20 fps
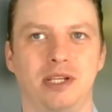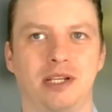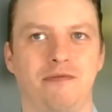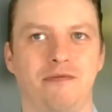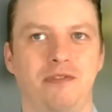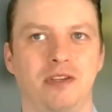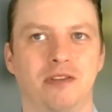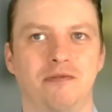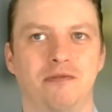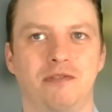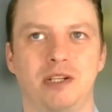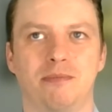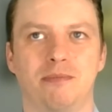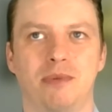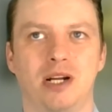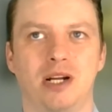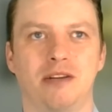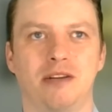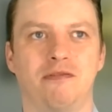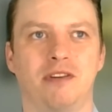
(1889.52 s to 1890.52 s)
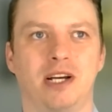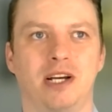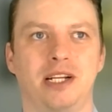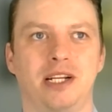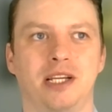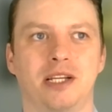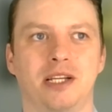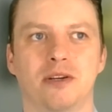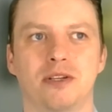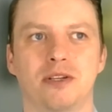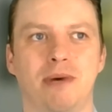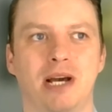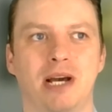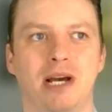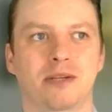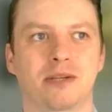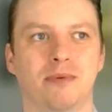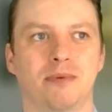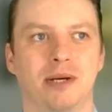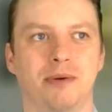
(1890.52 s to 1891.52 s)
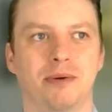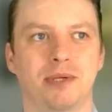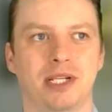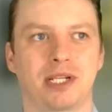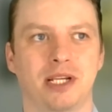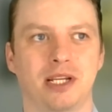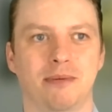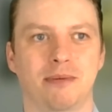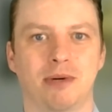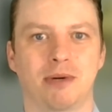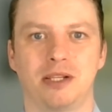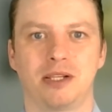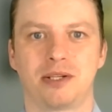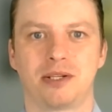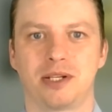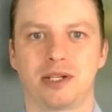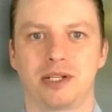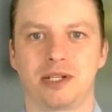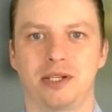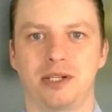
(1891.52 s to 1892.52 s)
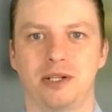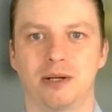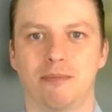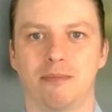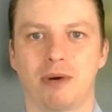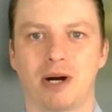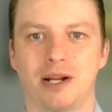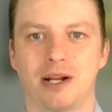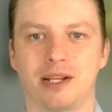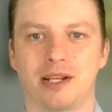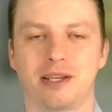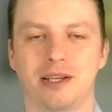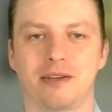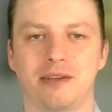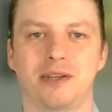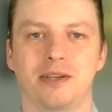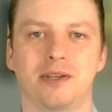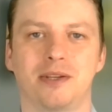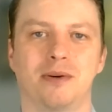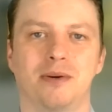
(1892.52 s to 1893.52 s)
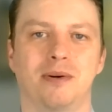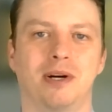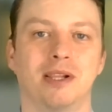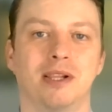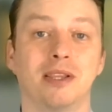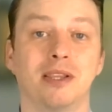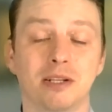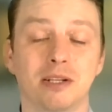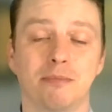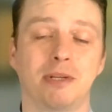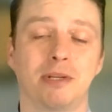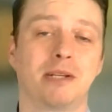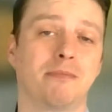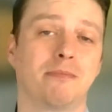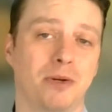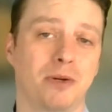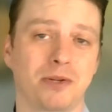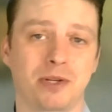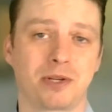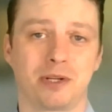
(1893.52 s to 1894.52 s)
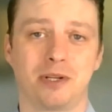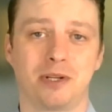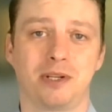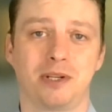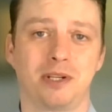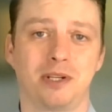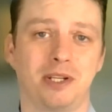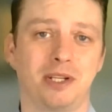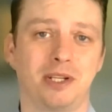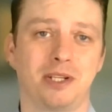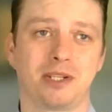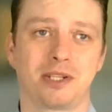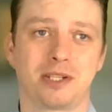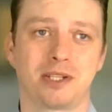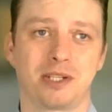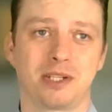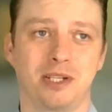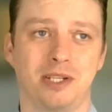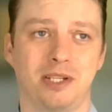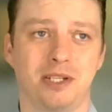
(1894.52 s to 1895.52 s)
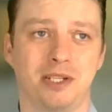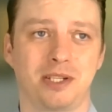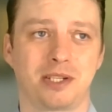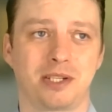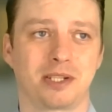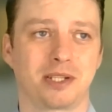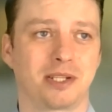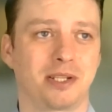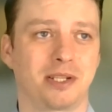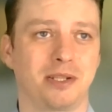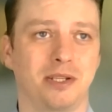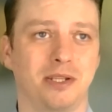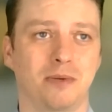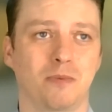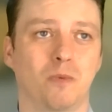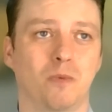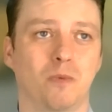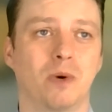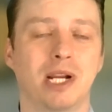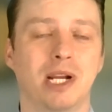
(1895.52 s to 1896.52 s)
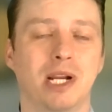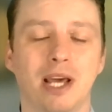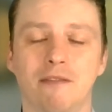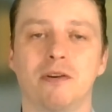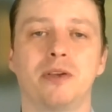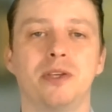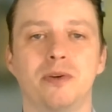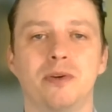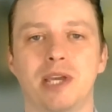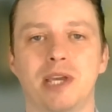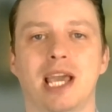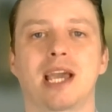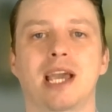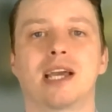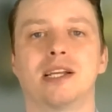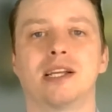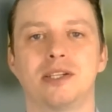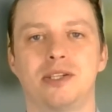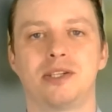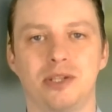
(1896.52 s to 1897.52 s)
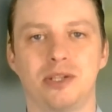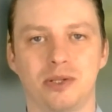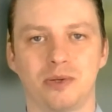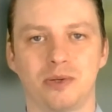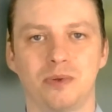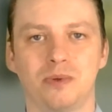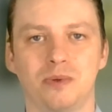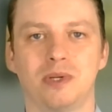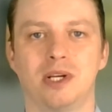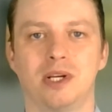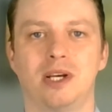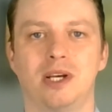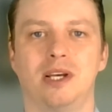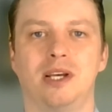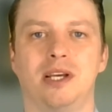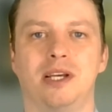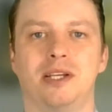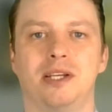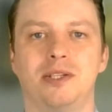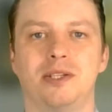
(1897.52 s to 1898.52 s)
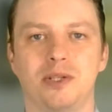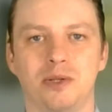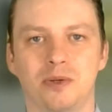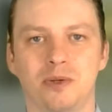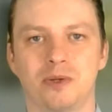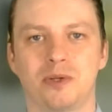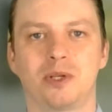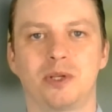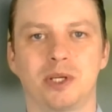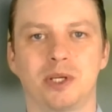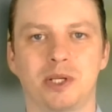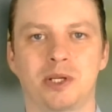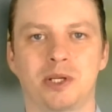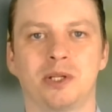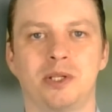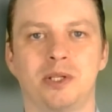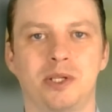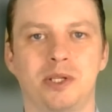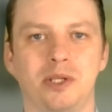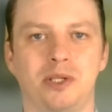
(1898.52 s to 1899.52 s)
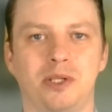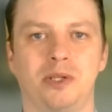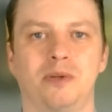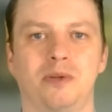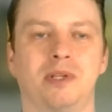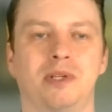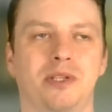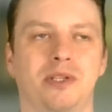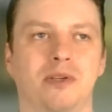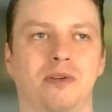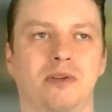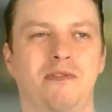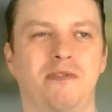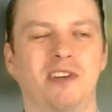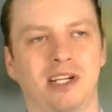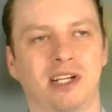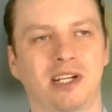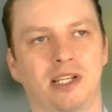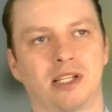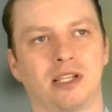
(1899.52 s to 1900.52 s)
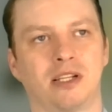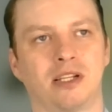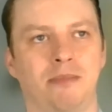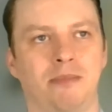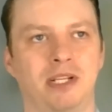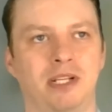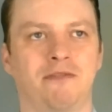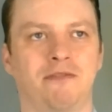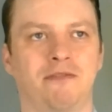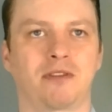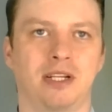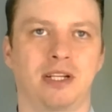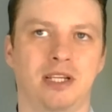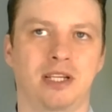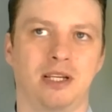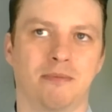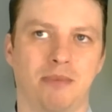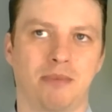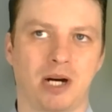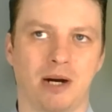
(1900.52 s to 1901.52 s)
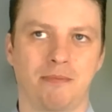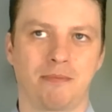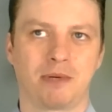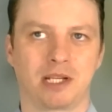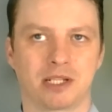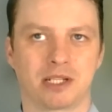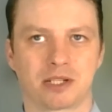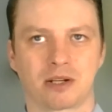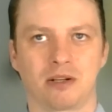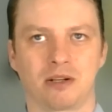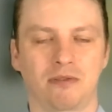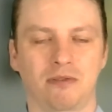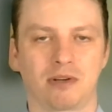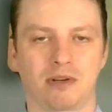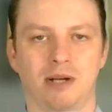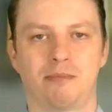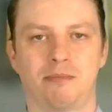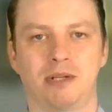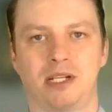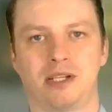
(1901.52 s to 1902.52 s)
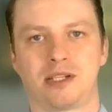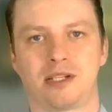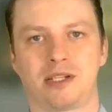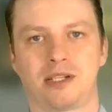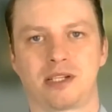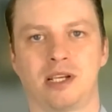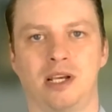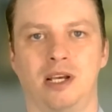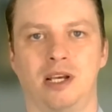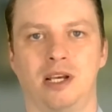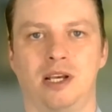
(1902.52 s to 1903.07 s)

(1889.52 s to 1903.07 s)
And feel free to modify it. It goes back to what I was saying about listening to your body. You know, a little bit of motion is whatever you can do is usually good to do it. So if you're getting a little bit of clicking and popping, it's called crepitus.